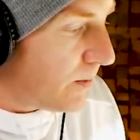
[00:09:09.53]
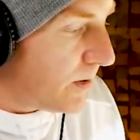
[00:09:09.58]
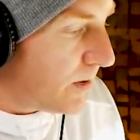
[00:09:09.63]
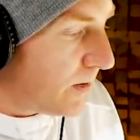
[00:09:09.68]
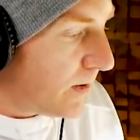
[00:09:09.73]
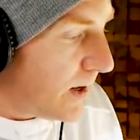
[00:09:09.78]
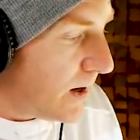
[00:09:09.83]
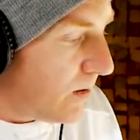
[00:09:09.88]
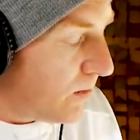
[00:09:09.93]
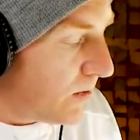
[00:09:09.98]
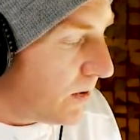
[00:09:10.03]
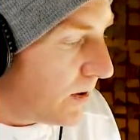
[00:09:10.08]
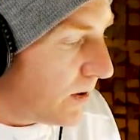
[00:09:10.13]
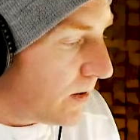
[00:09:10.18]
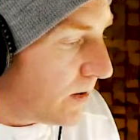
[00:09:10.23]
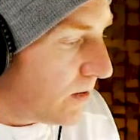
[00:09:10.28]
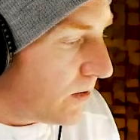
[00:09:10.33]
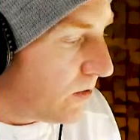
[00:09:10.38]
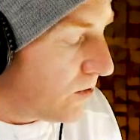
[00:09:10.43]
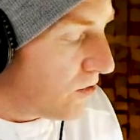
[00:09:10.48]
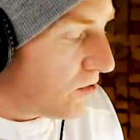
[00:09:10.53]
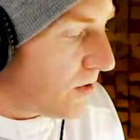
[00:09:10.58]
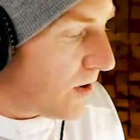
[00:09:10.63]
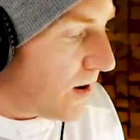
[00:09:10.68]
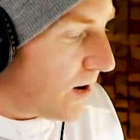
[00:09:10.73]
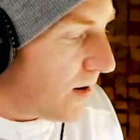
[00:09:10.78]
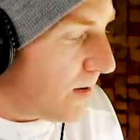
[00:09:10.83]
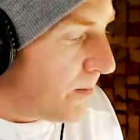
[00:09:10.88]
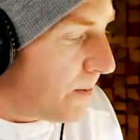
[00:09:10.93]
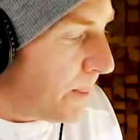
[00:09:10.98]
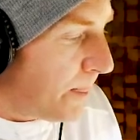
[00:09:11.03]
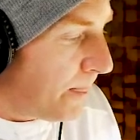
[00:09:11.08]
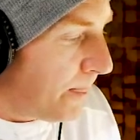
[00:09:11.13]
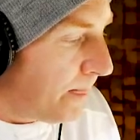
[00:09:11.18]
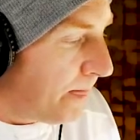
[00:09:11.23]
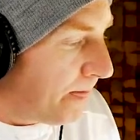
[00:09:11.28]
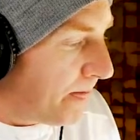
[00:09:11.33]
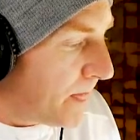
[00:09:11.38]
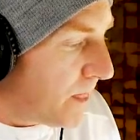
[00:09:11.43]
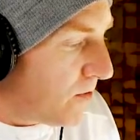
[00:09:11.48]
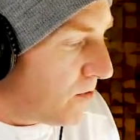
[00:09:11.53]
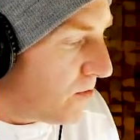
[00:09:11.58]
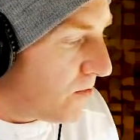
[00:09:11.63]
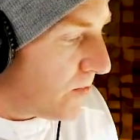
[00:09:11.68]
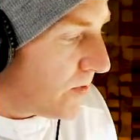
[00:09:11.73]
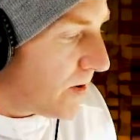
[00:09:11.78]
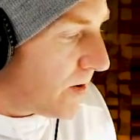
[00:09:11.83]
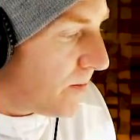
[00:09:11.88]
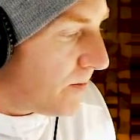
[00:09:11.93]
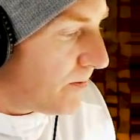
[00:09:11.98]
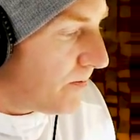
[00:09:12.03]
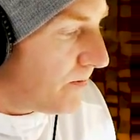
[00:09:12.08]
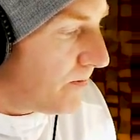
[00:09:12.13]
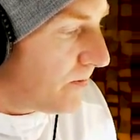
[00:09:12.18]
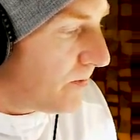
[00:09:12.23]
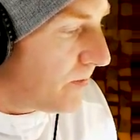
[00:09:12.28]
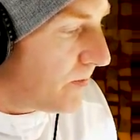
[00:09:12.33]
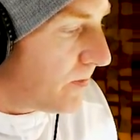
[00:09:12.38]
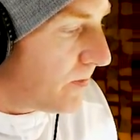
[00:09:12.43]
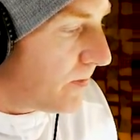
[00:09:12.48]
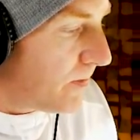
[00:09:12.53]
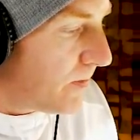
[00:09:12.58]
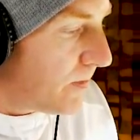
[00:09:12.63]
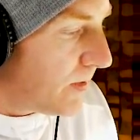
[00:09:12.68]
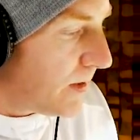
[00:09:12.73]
But now we're going to draw from